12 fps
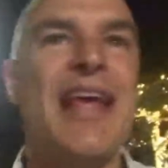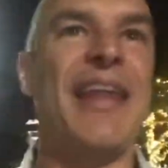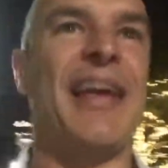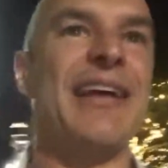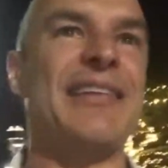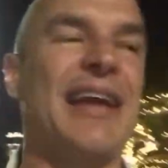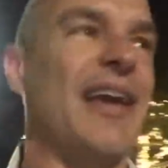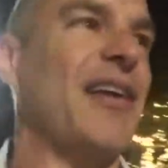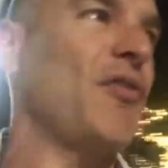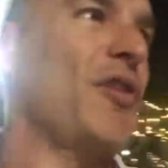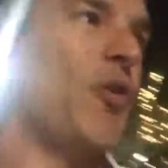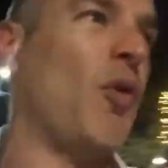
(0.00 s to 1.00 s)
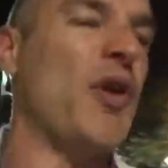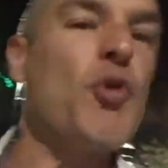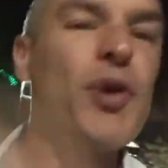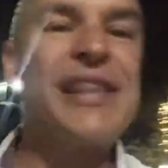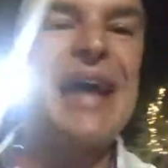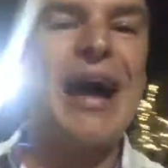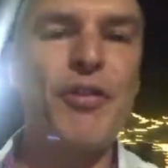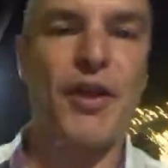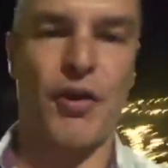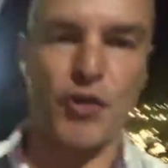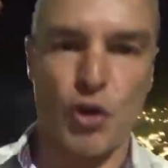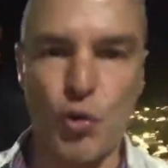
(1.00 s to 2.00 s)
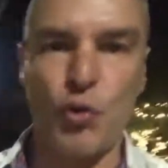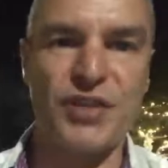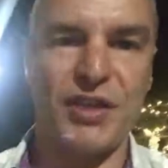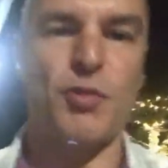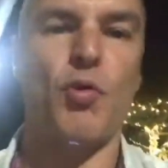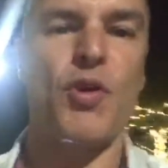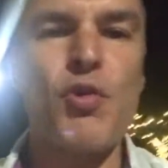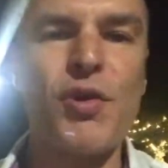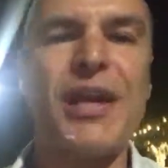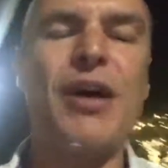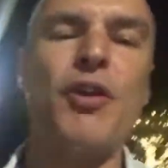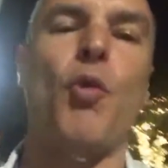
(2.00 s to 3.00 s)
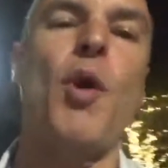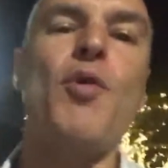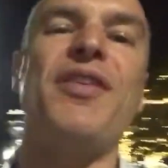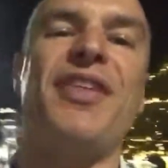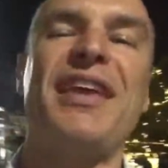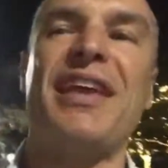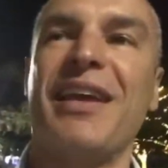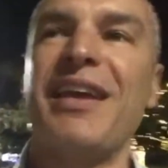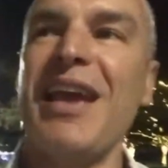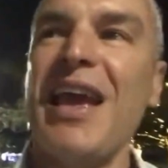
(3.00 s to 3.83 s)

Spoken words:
And the guy's like, you know, when you were down there, the guru tells him, when you were down there, what were you thinking?